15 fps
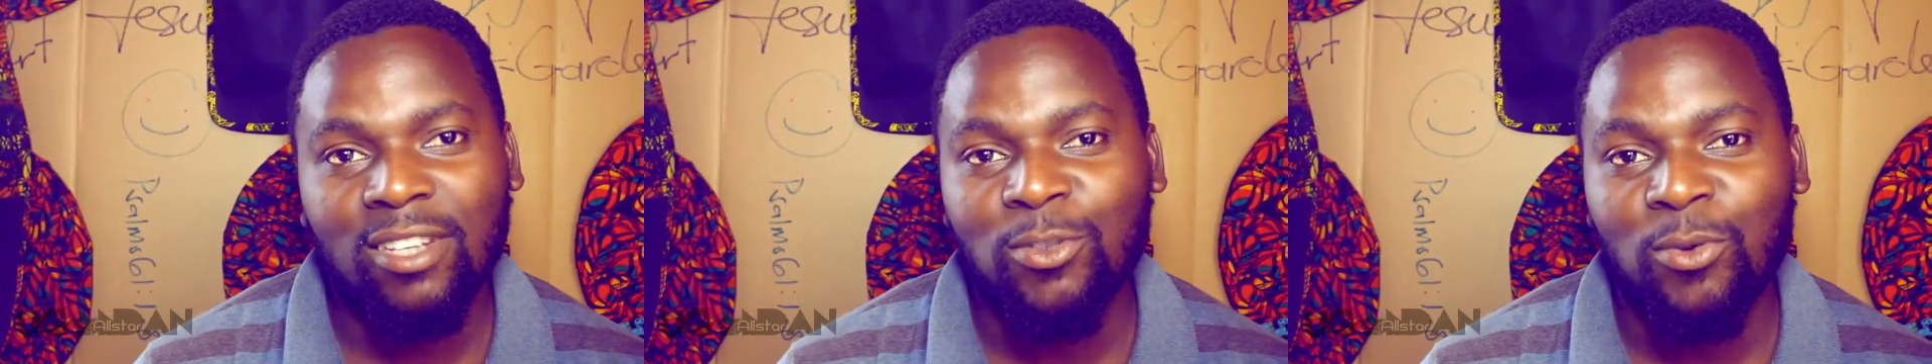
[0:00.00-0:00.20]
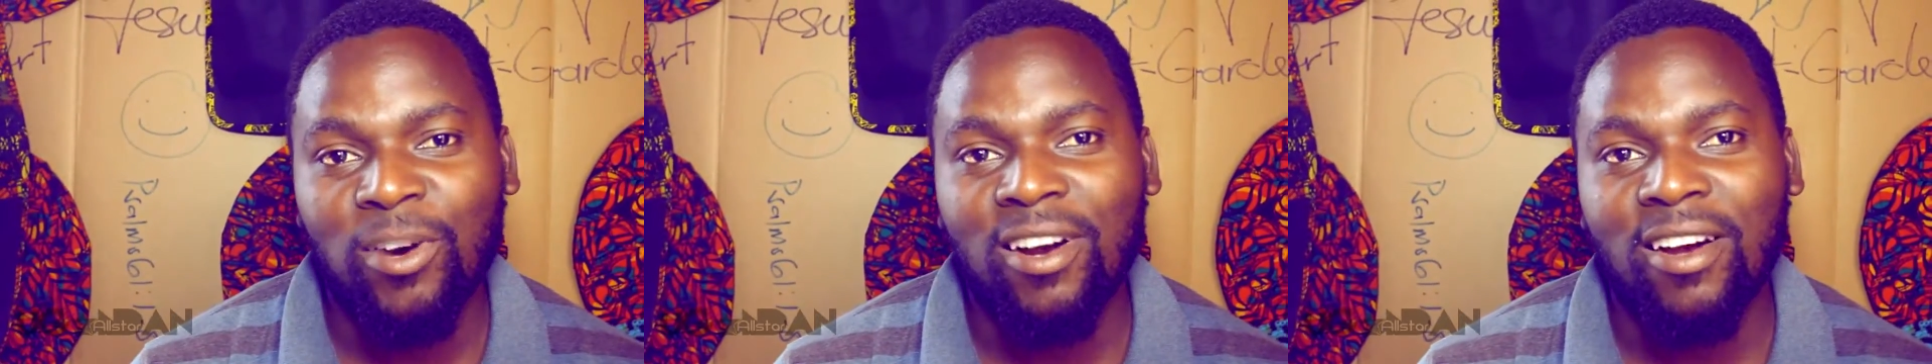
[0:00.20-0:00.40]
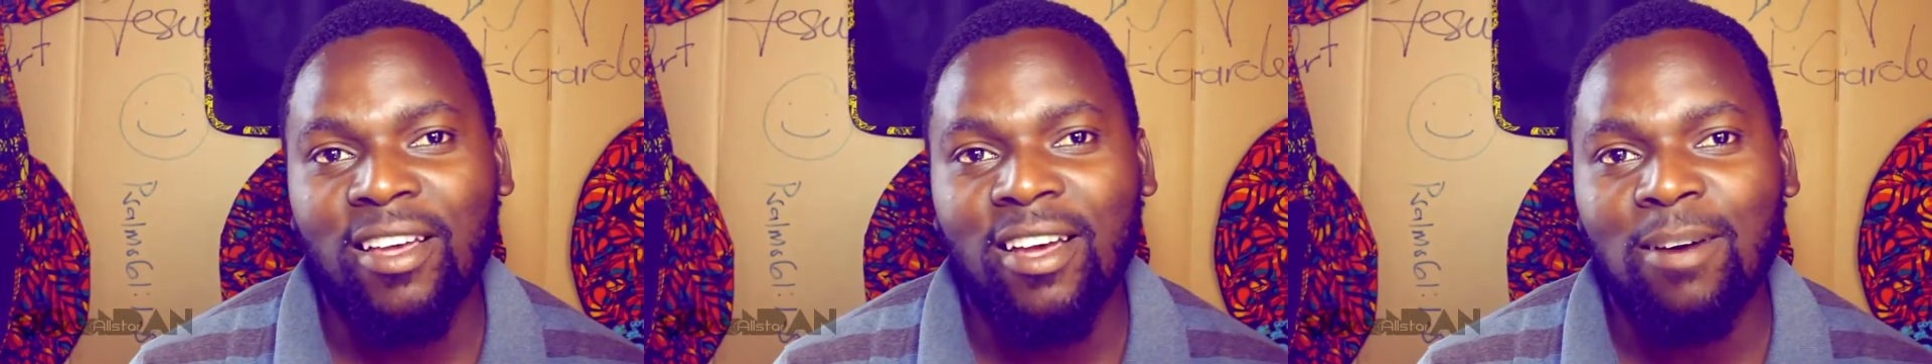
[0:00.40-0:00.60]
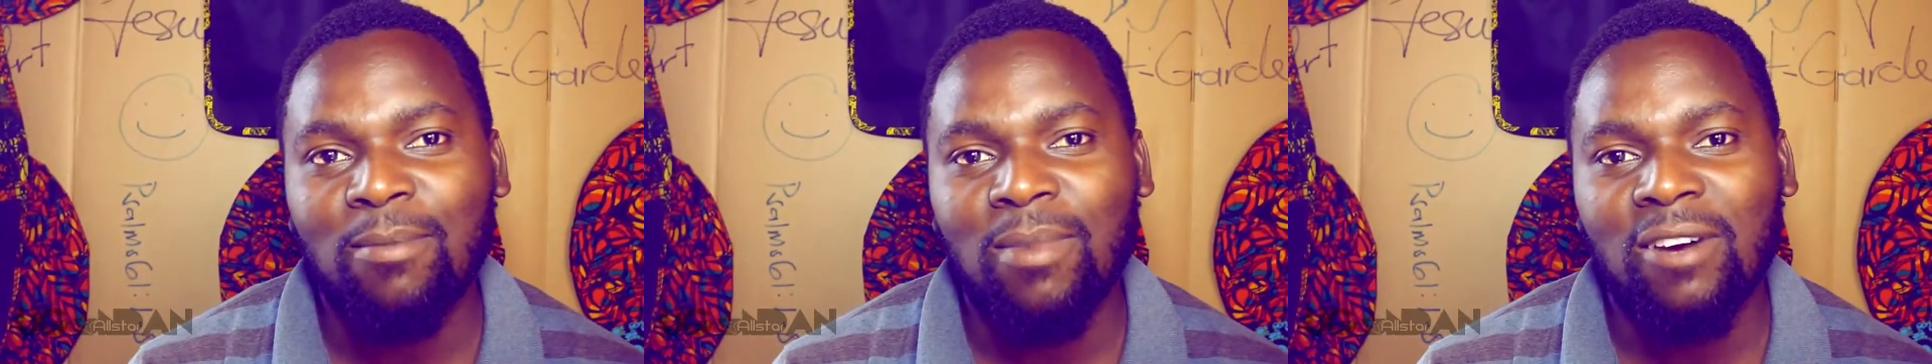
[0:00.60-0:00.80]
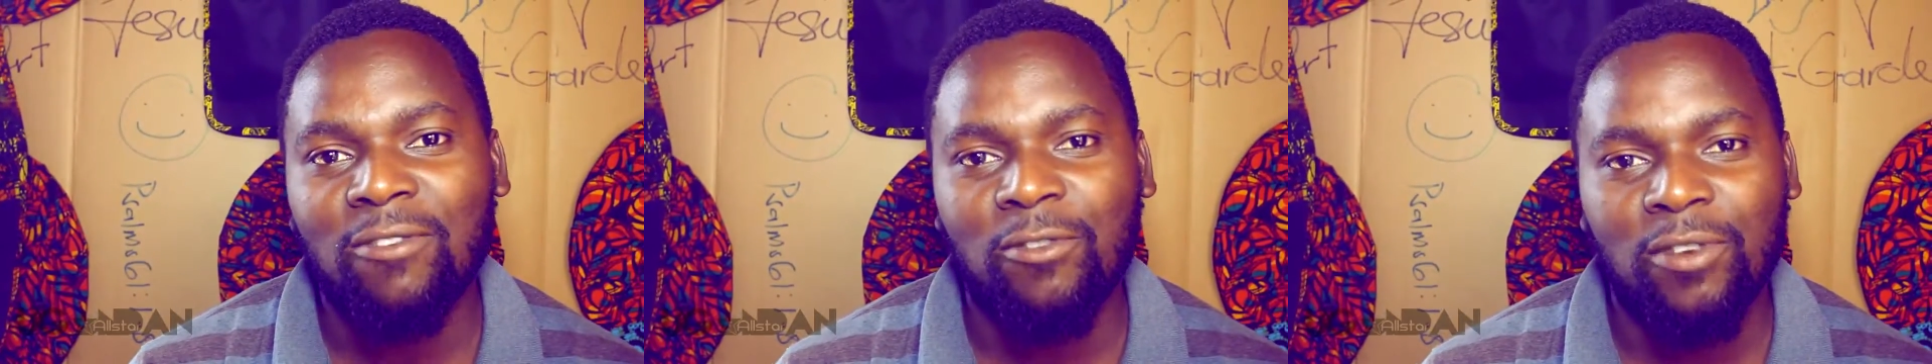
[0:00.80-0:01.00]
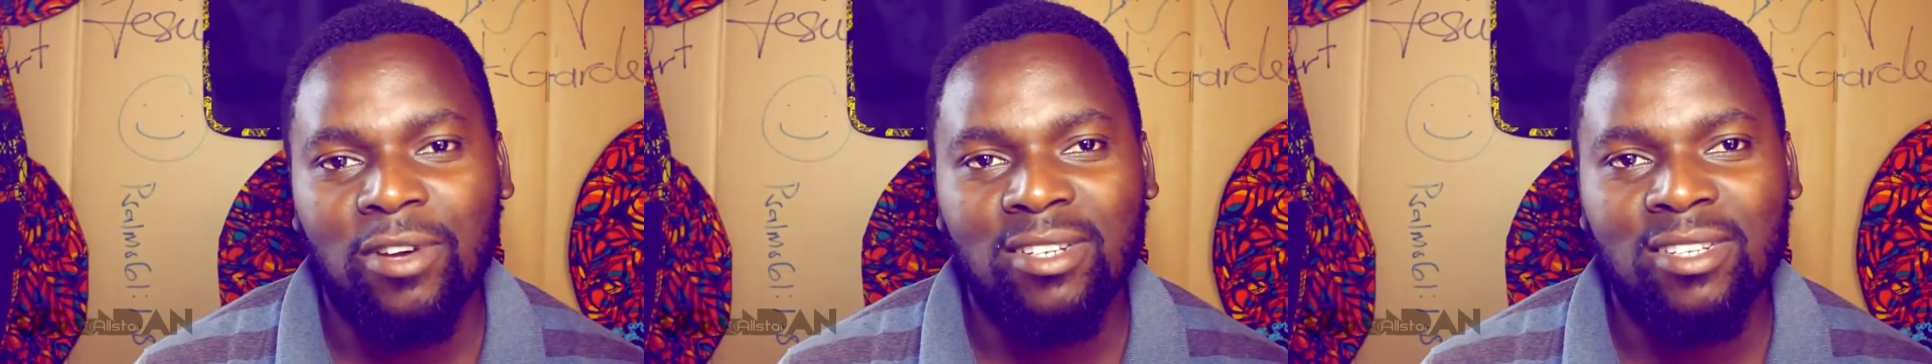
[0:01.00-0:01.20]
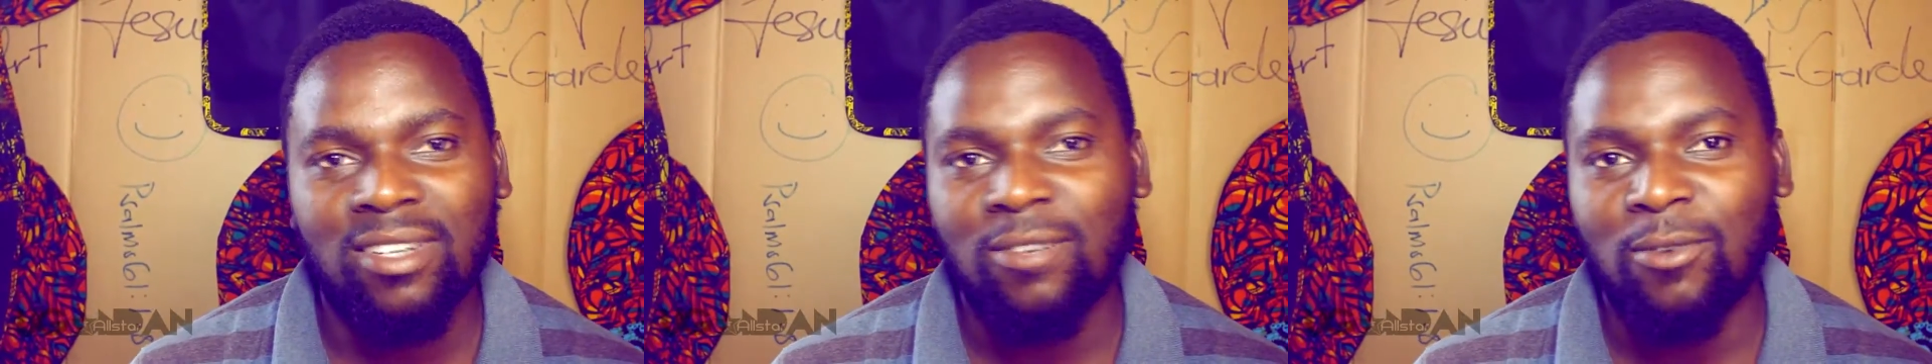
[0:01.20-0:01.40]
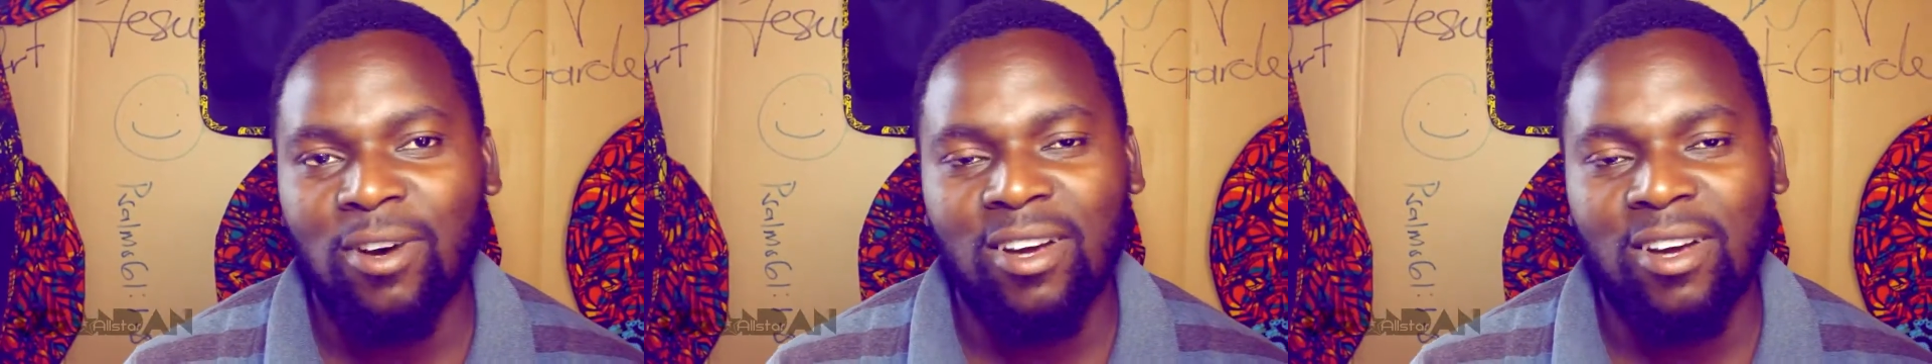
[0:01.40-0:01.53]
That's where I am. I've created